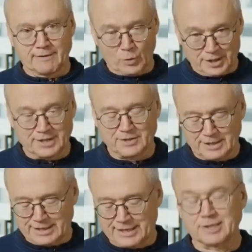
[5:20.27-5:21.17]
with
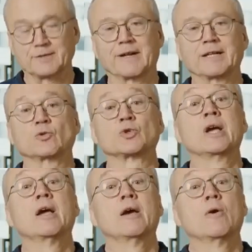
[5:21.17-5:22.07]
instantaneous values.
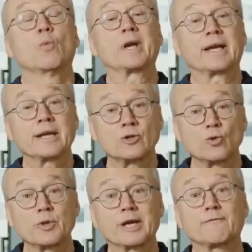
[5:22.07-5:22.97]
We can
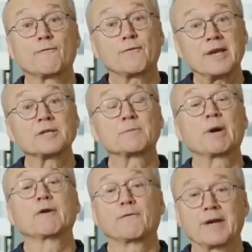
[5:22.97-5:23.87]
do that phase
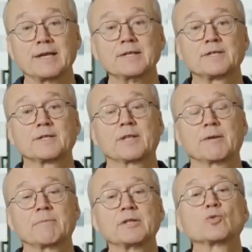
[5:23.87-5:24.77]
by phase.
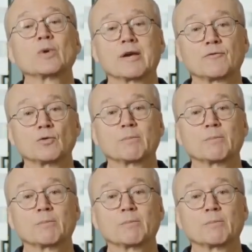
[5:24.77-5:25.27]
That means we have